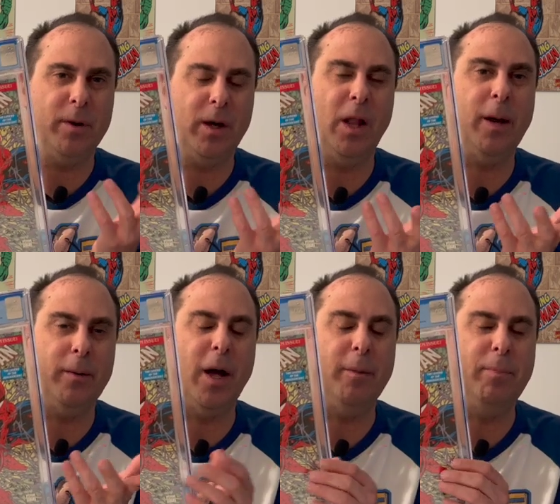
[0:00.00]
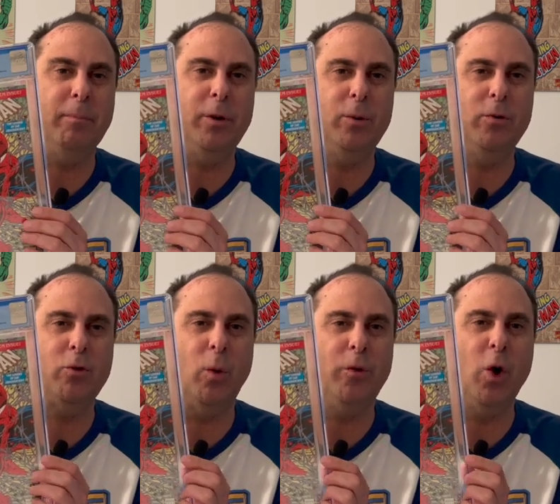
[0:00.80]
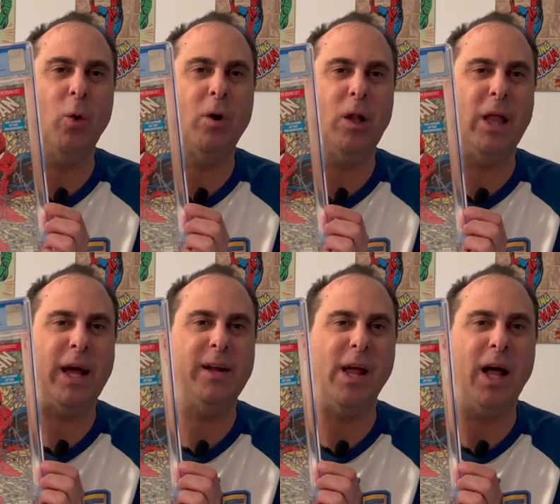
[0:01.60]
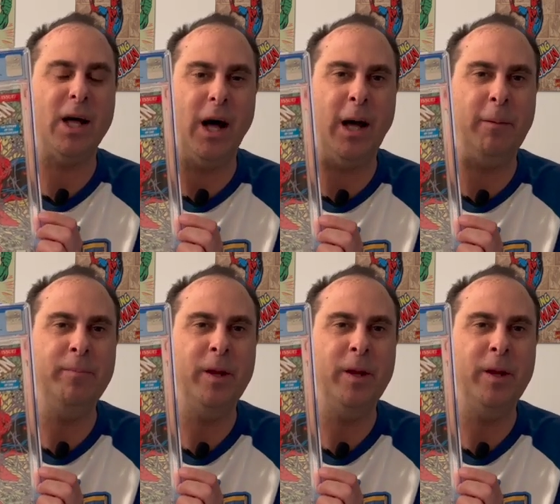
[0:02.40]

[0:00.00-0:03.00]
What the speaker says: a lot of people do, is called GoCollect.com.